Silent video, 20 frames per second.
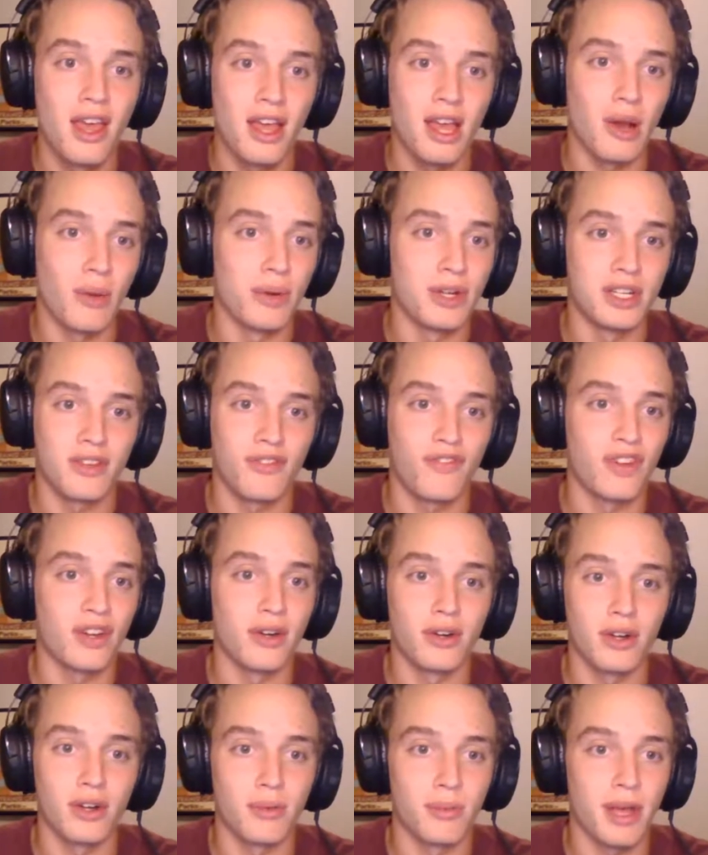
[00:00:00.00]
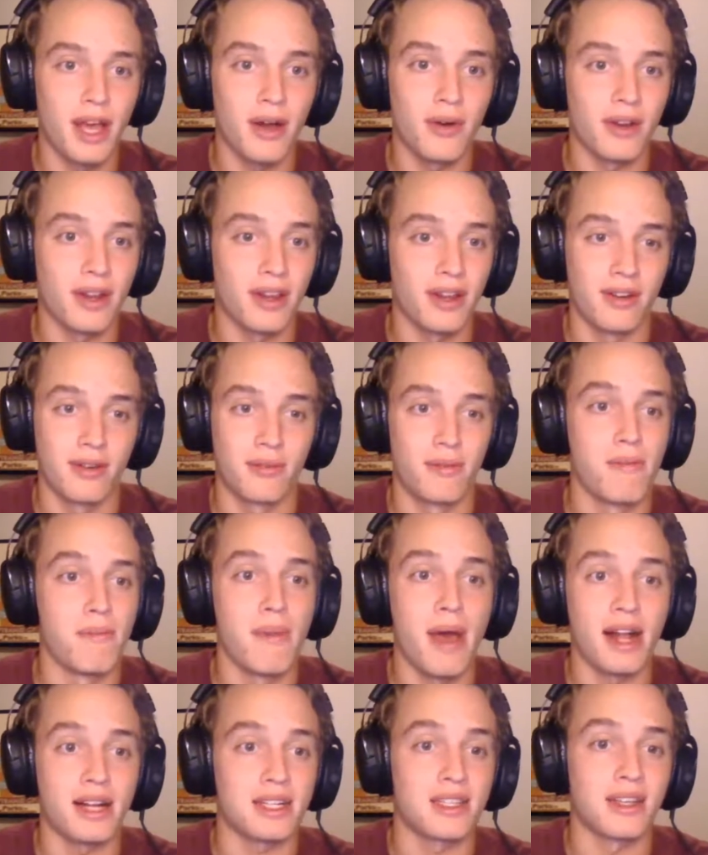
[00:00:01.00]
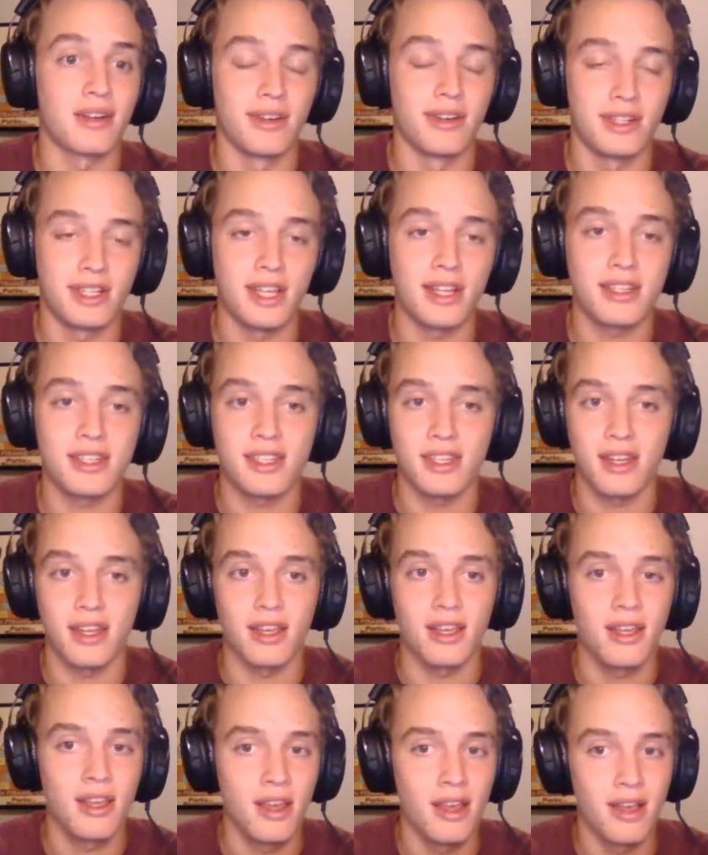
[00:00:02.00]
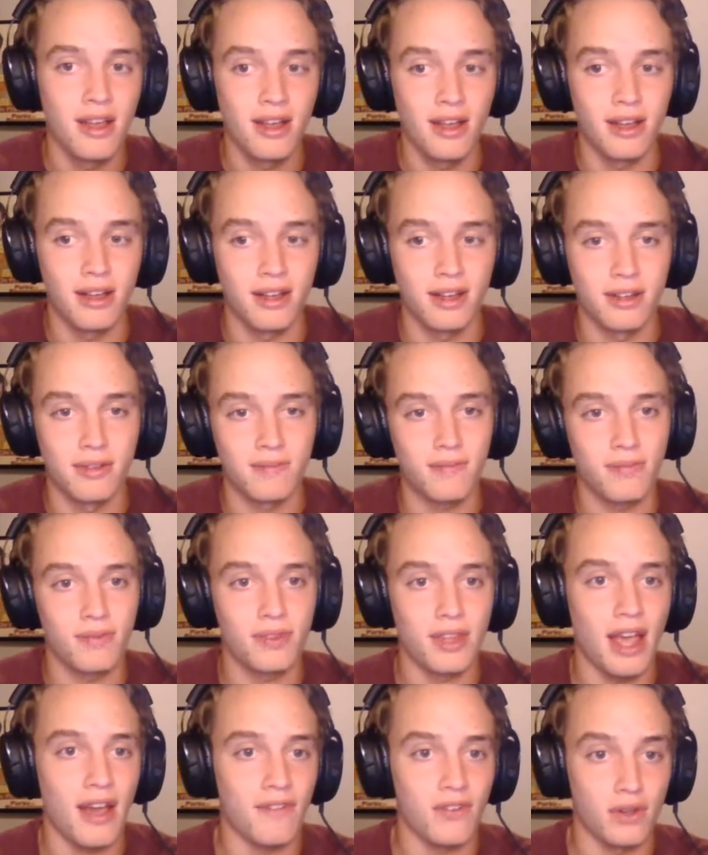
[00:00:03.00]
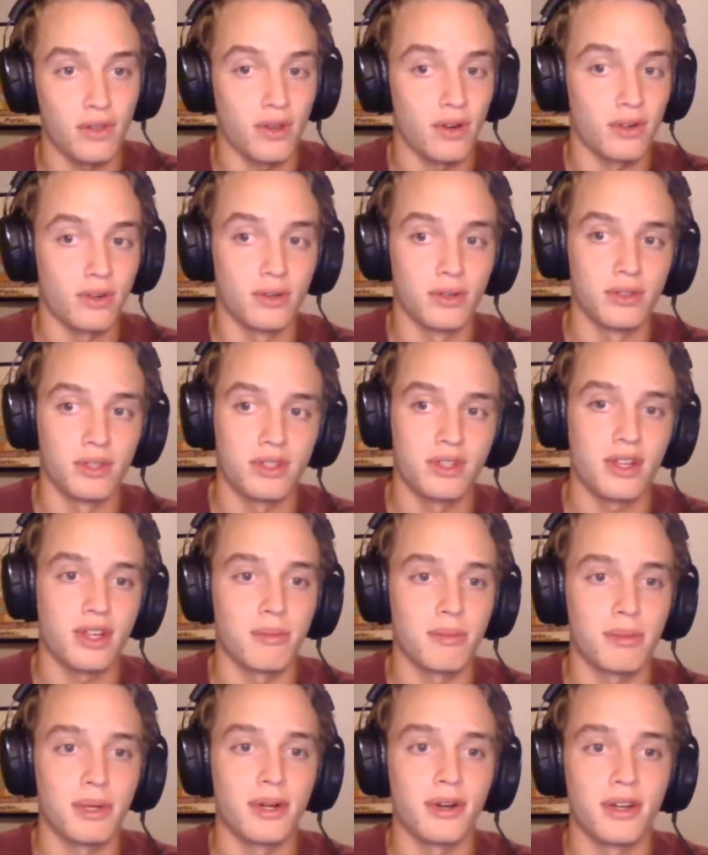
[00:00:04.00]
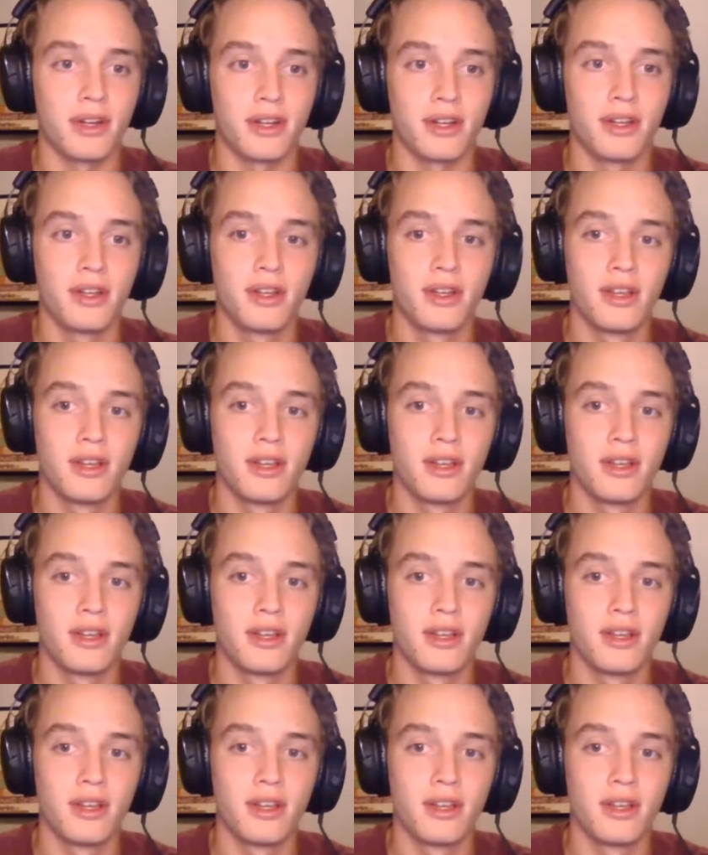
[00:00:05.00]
and we just figured them out and matched their intensity after their goal in the second period.